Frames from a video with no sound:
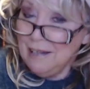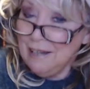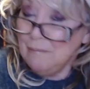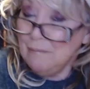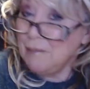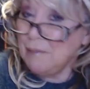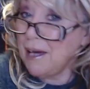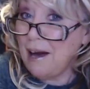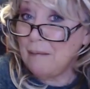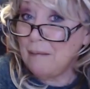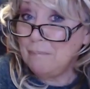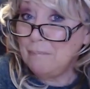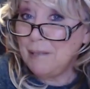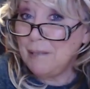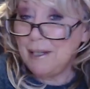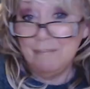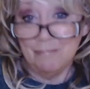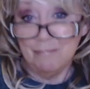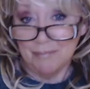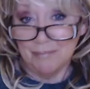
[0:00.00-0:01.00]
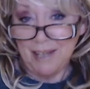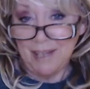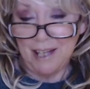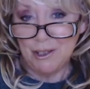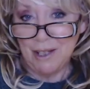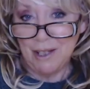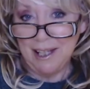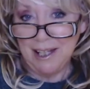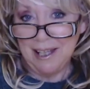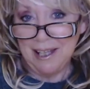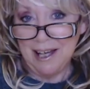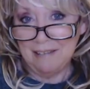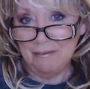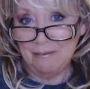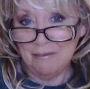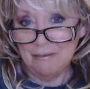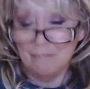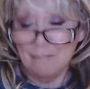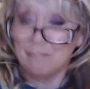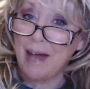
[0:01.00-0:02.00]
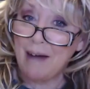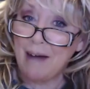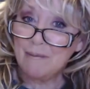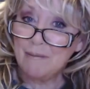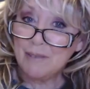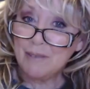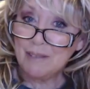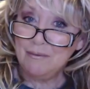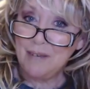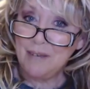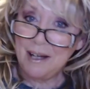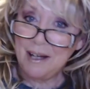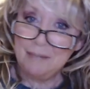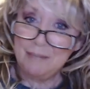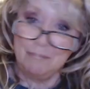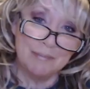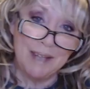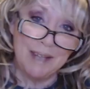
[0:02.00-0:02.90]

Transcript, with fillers: Be happy enjoy life, have some fun.